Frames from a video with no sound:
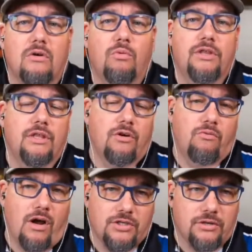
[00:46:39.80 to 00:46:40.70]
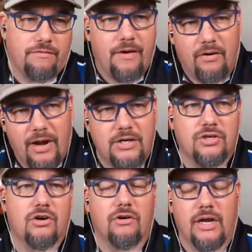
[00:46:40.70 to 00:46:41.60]
within the Russian
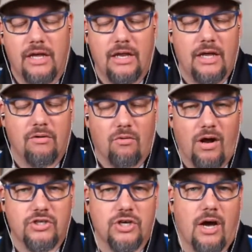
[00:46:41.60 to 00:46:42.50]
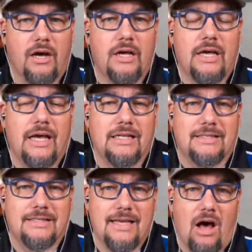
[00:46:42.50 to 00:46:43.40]
Federation or in Russia
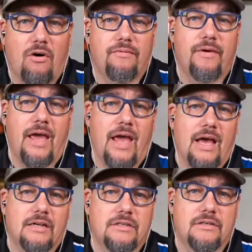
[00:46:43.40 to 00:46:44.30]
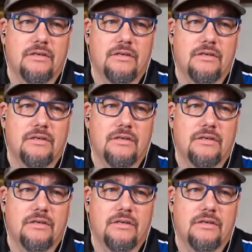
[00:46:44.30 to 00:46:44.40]
itself. And